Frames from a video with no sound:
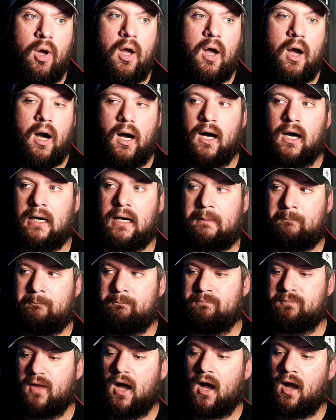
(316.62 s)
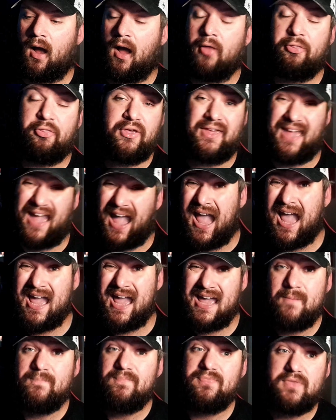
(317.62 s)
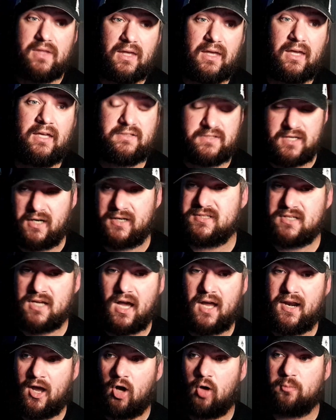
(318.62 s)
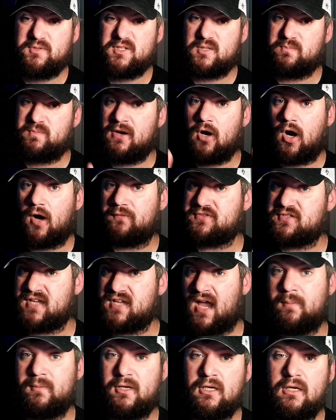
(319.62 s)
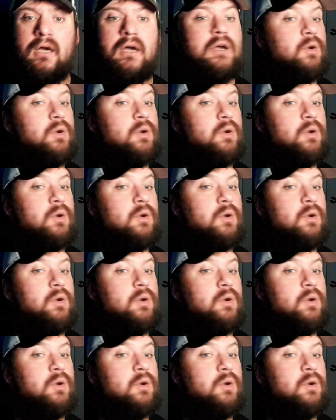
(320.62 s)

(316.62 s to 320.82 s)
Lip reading: I think A, it does kind of help spin off Sammy